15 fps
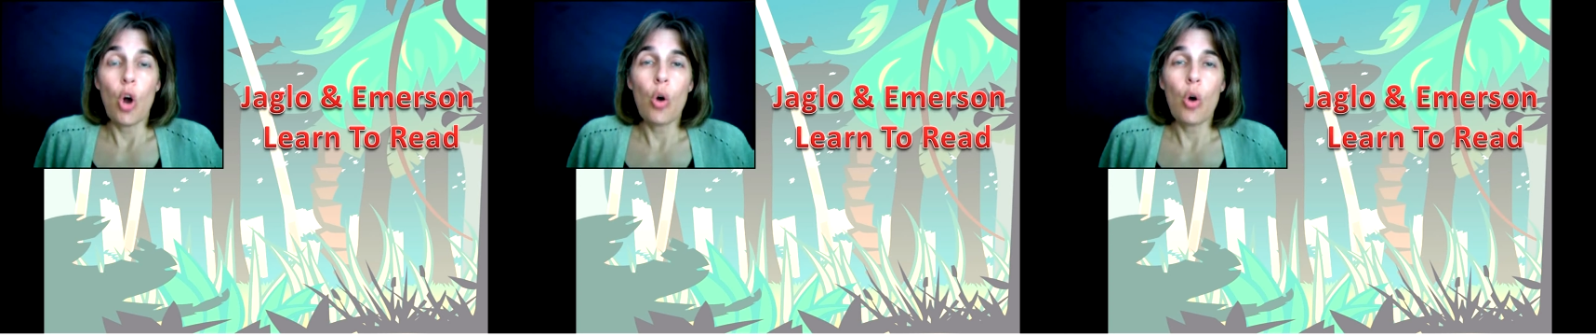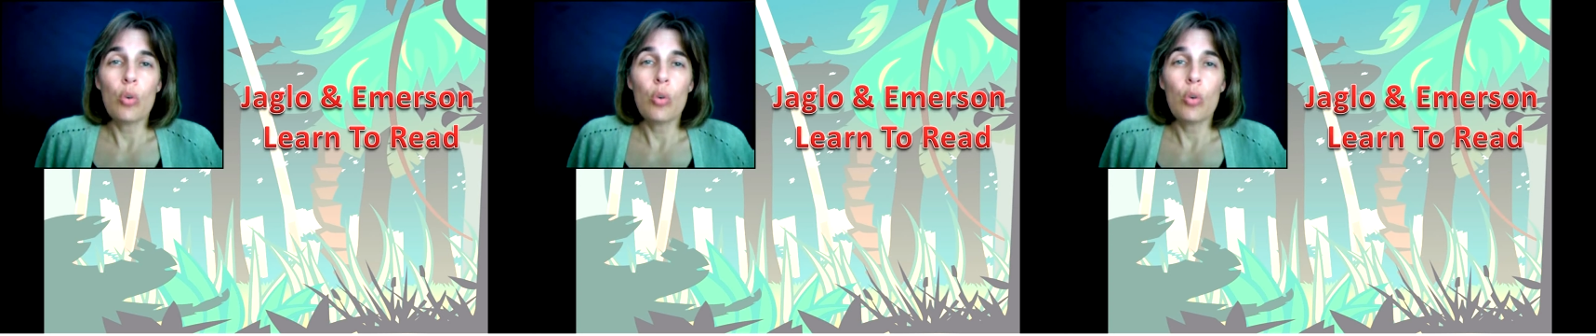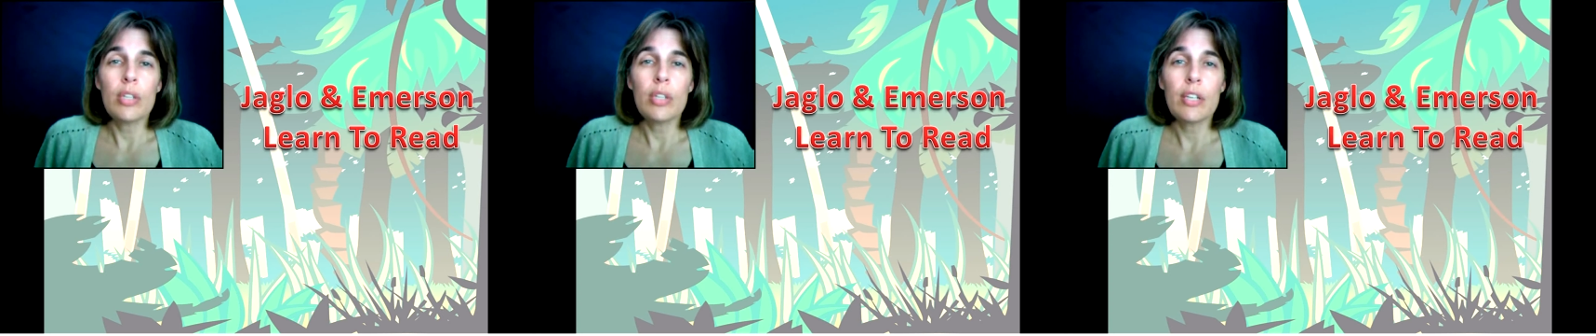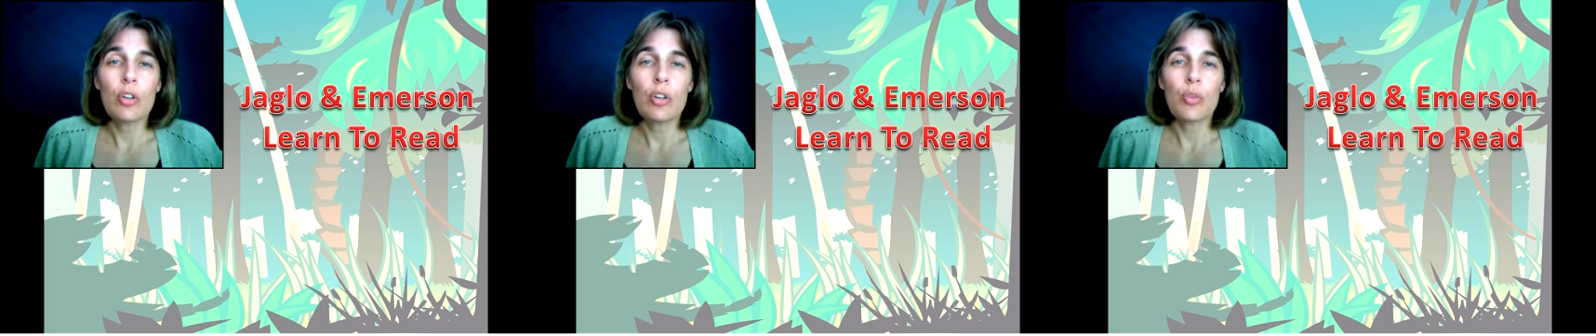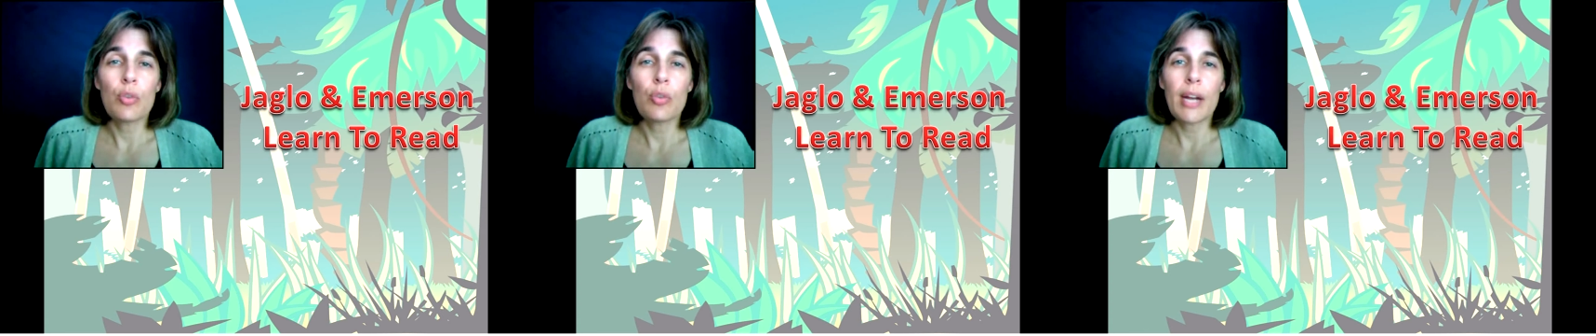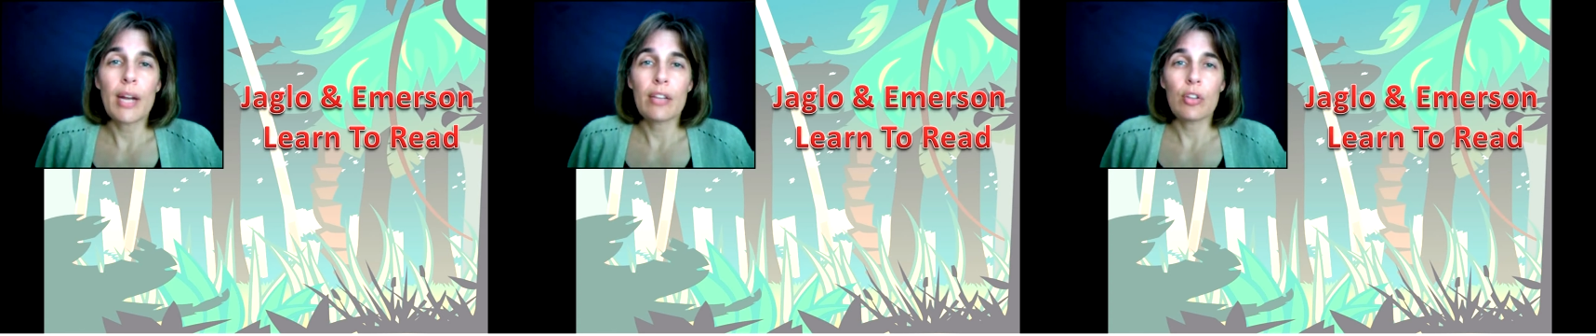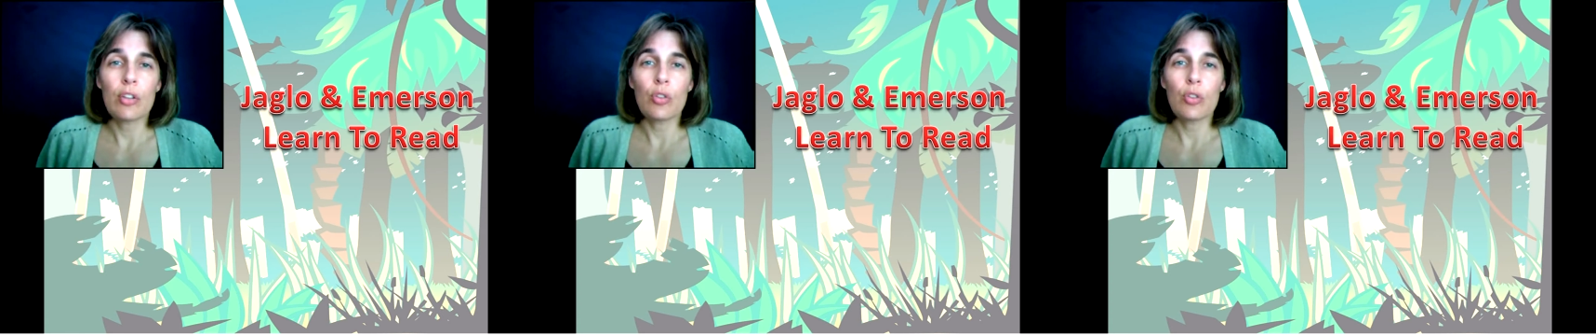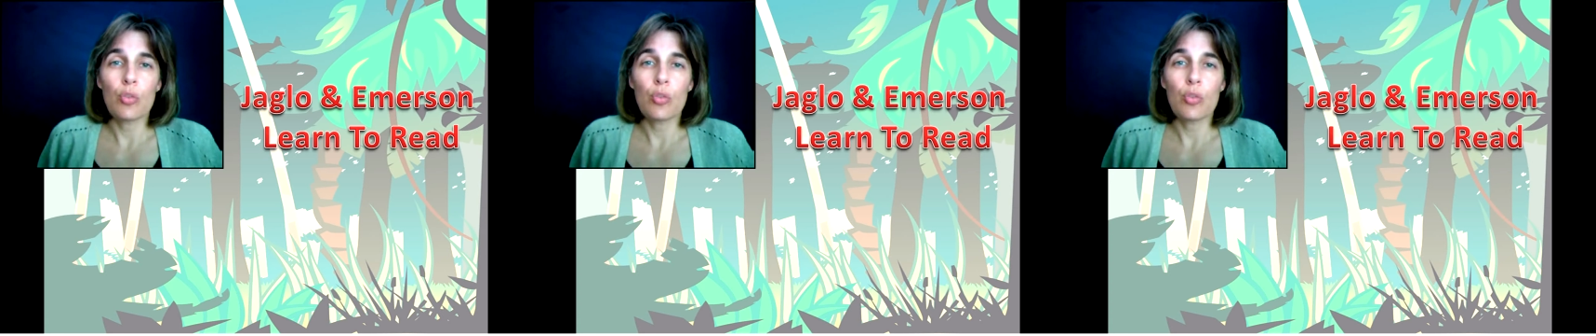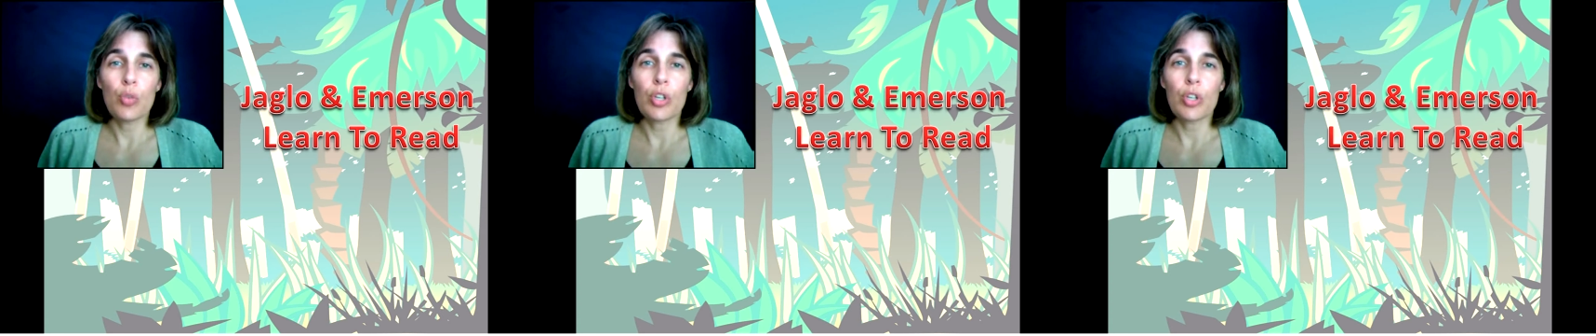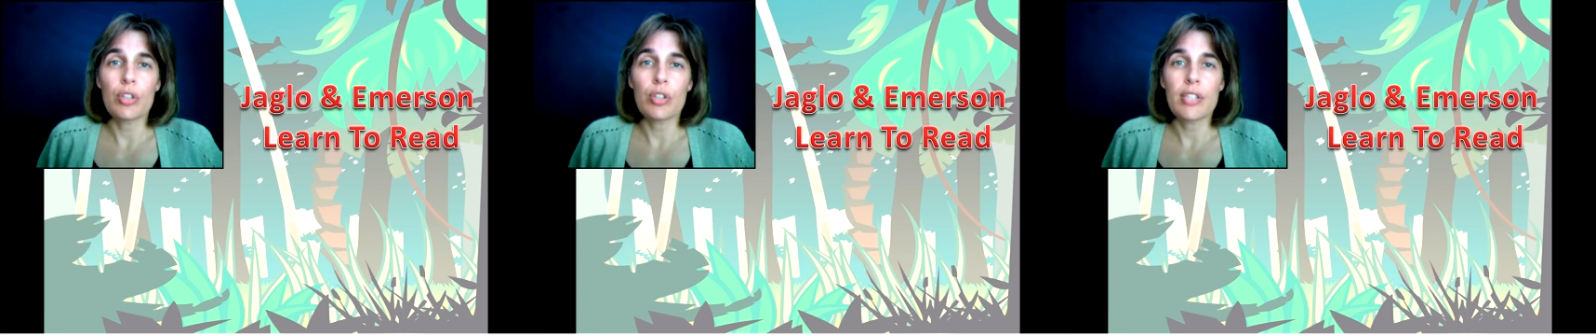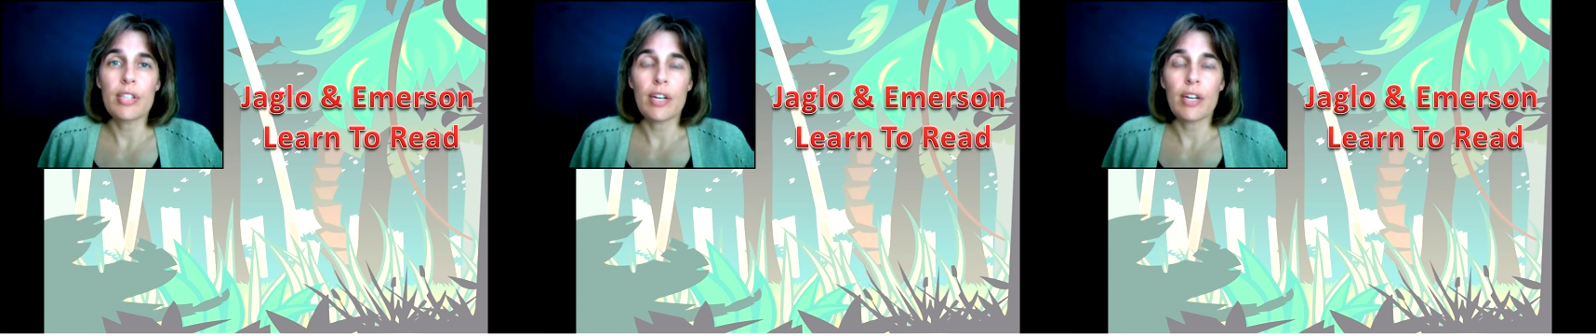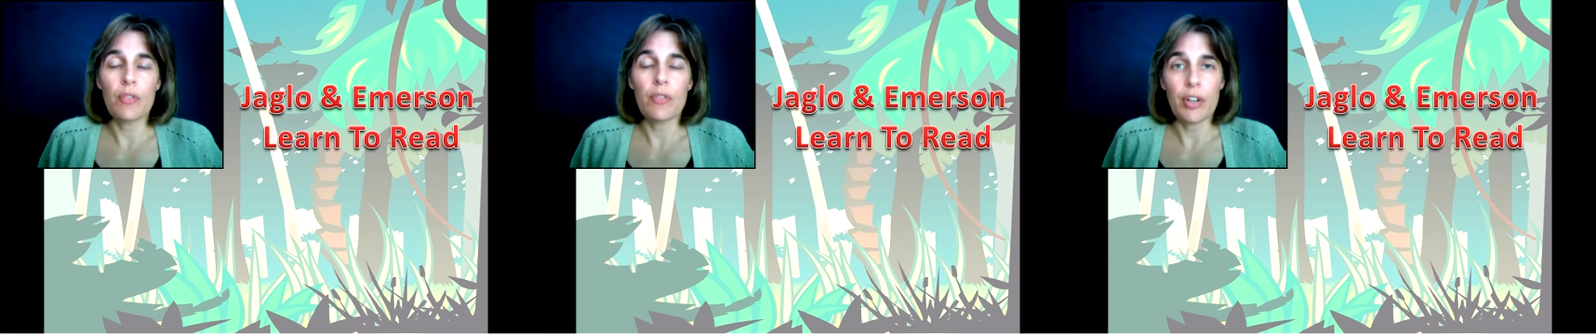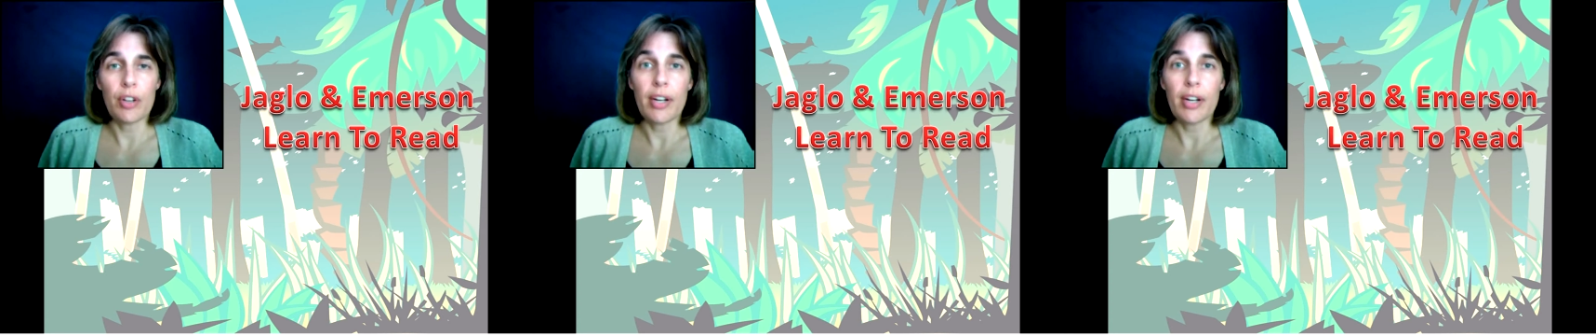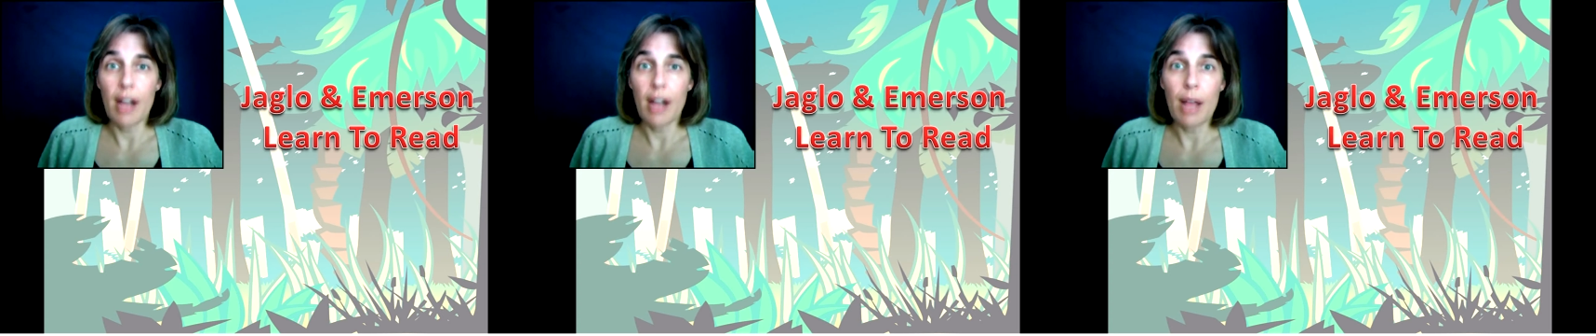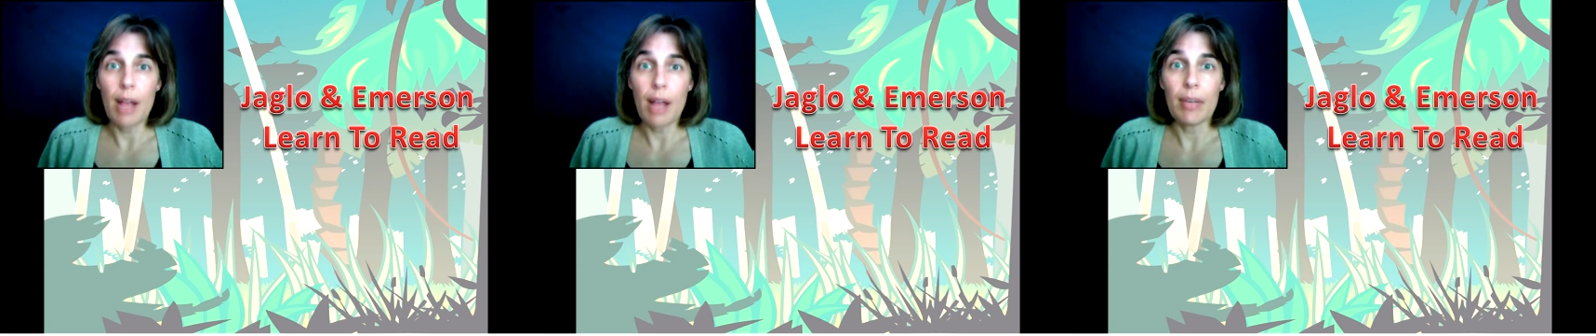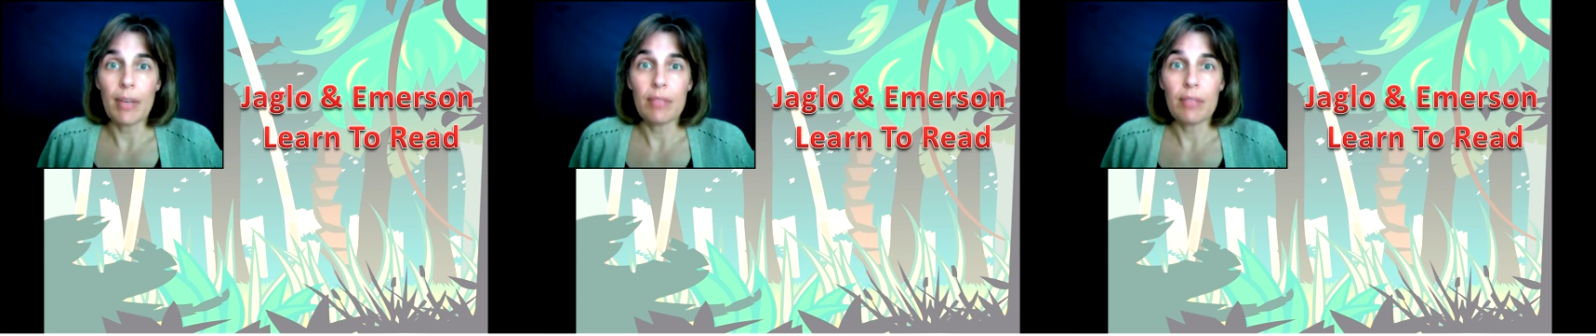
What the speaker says: only correct the words that are very common,